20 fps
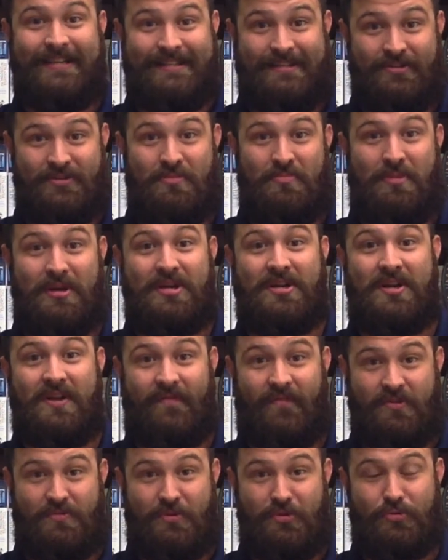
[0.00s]
there's a big
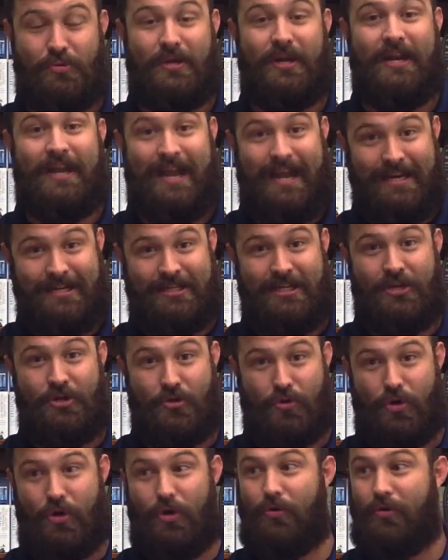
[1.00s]
difference between an 18
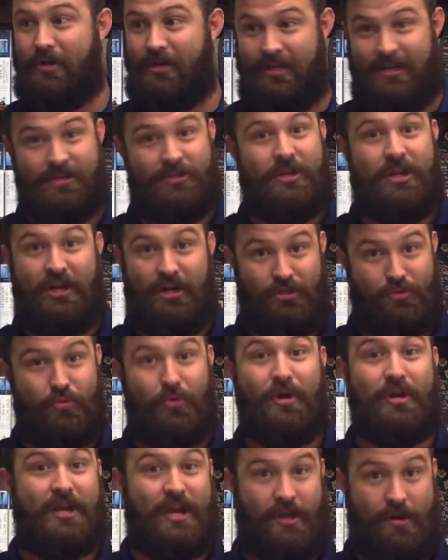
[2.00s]
year old and a, and a
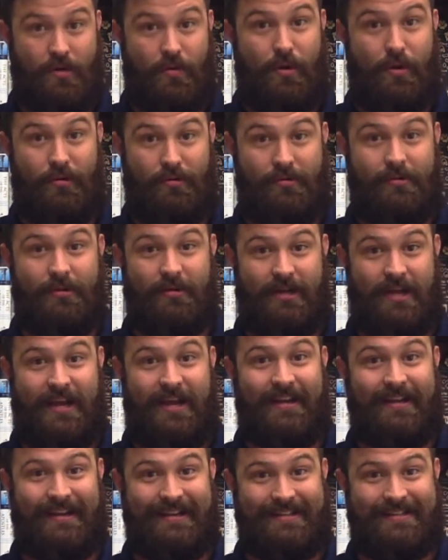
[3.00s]
28 year old,
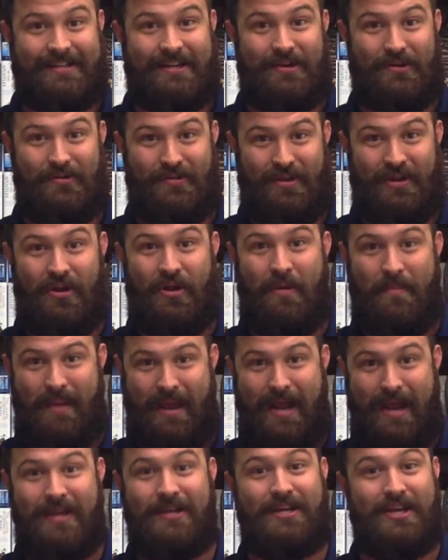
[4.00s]
okay? And so, you know, a
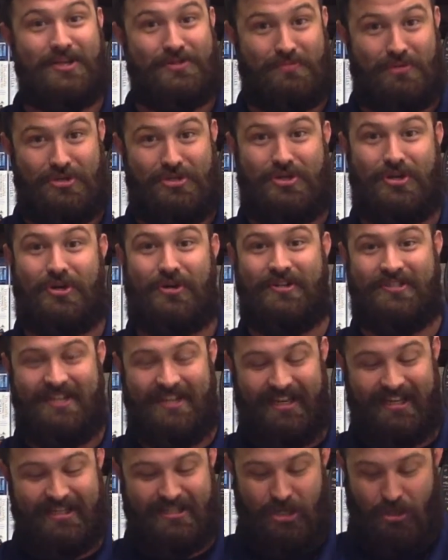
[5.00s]
man does mature as he
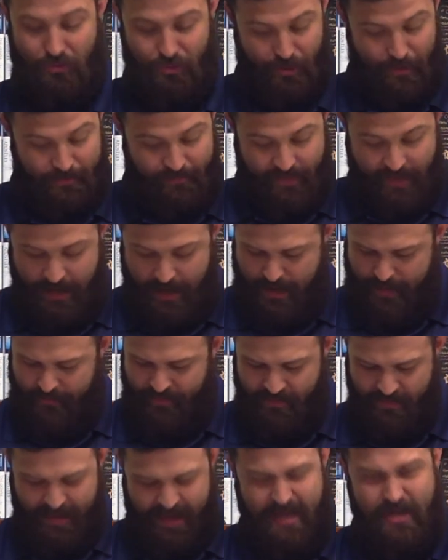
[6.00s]
gets older.
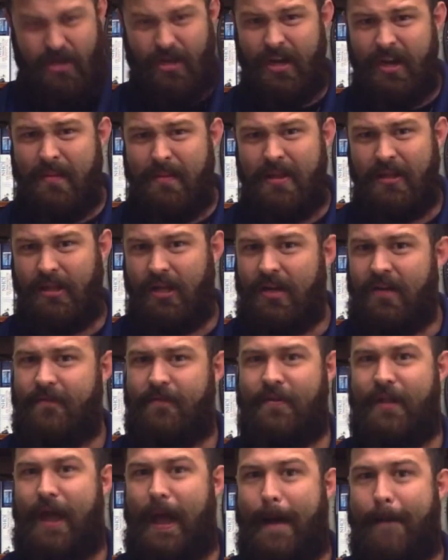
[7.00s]
But hey, you need to be looking for
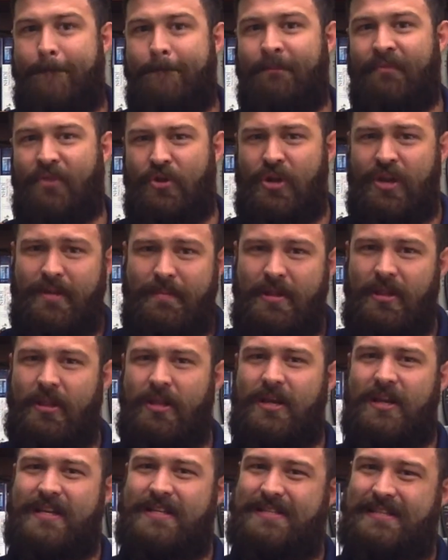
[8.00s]
that. You need to be
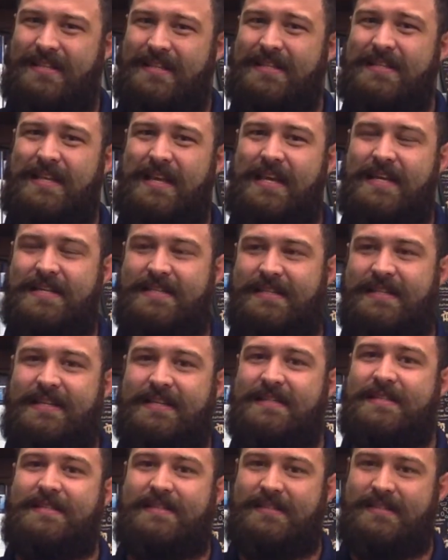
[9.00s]
looking. Is this, is
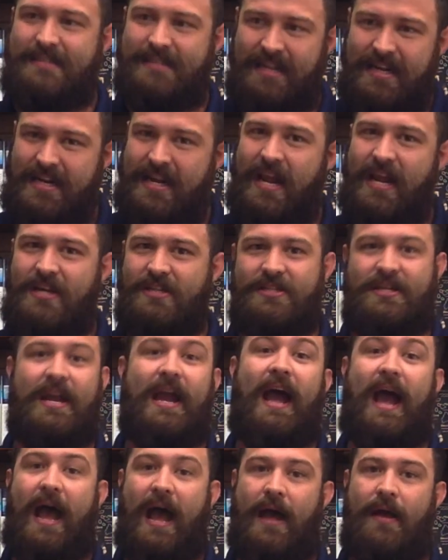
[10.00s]
this teenage
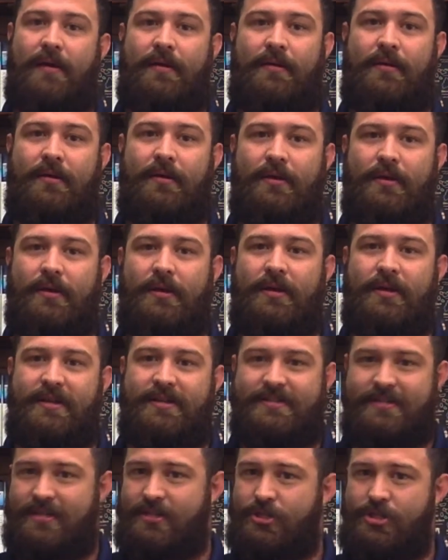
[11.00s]
guy,
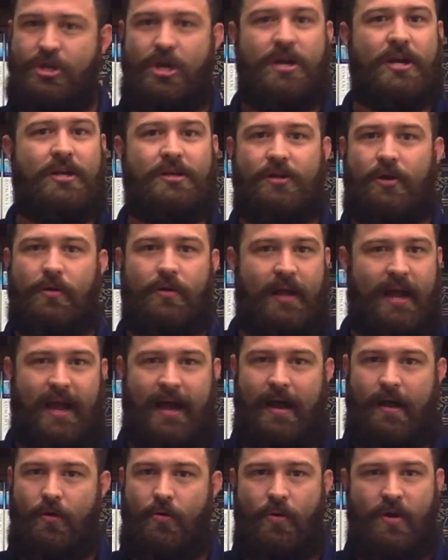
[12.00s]
is this young adult
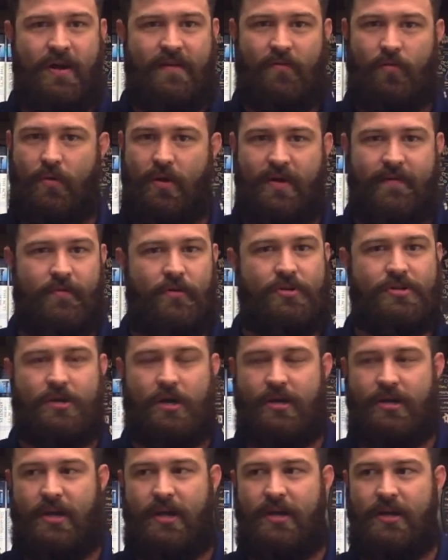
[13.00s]
guy, whoever, whenever you
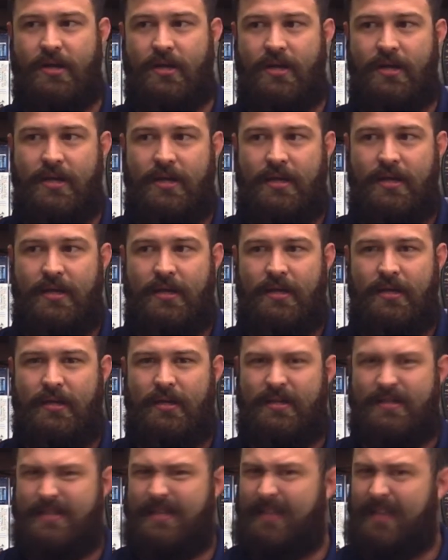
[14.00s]
start dating,
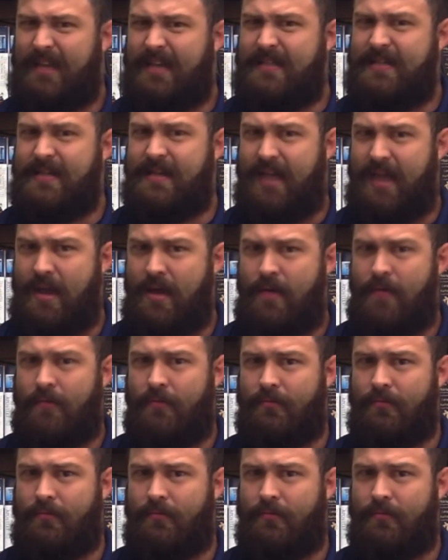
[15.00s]
is he lazy now?